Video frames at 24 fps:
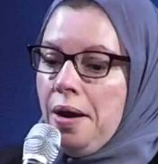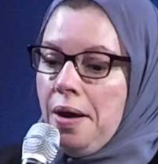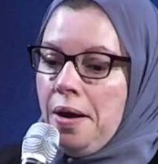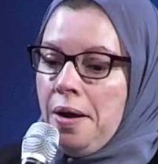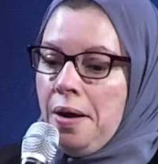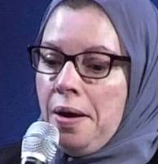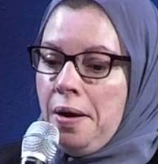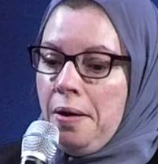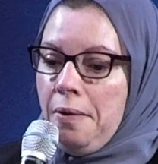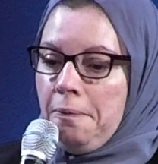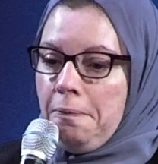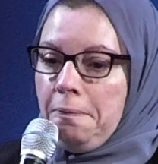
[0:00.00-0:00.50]

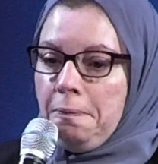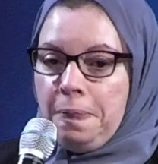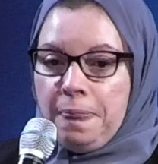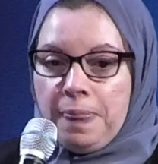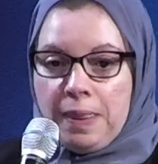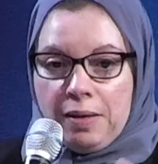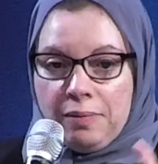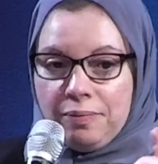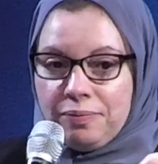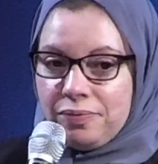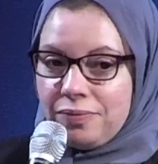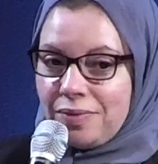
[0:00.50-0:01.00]

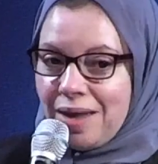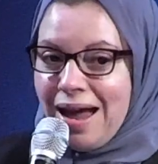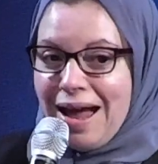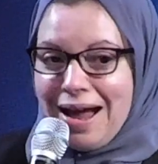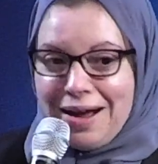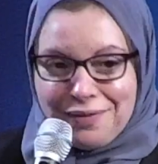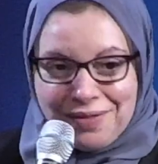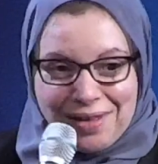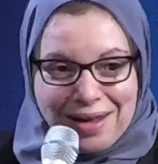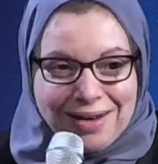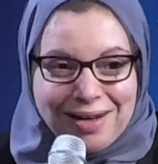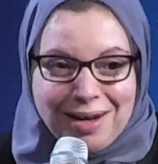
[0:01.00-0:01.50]

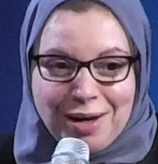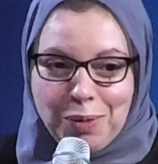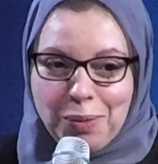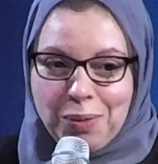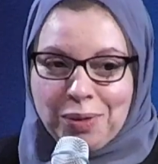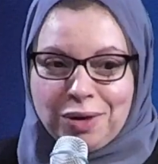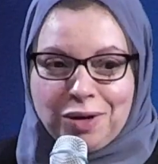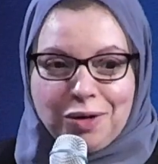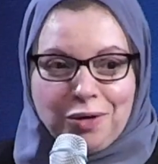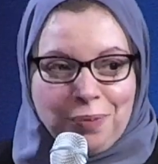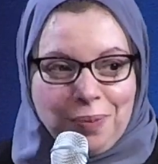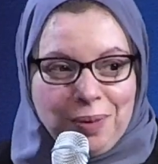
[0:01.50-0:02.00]
Have that
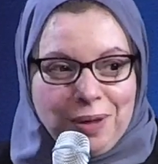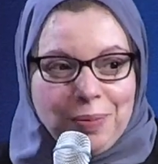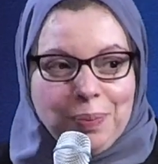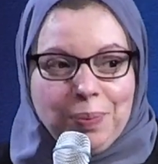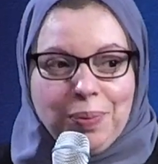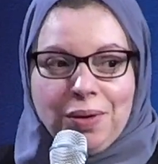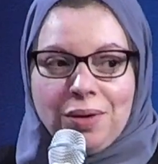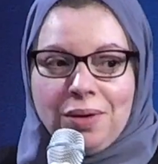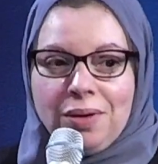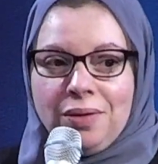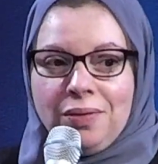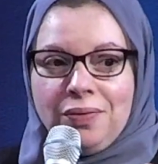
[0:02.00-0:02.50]
network of
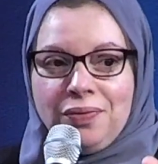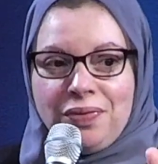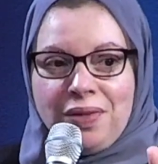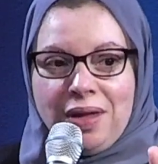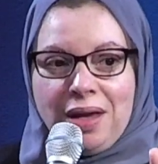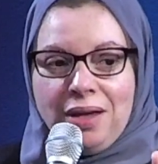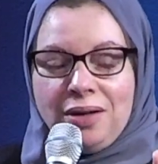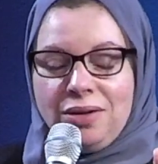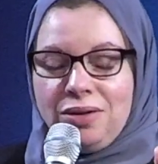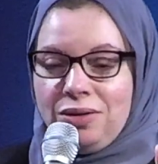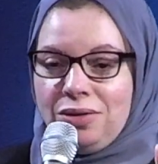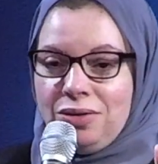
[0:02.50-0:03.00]
people
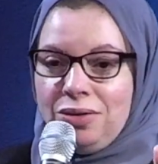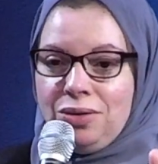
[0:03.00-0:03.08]
that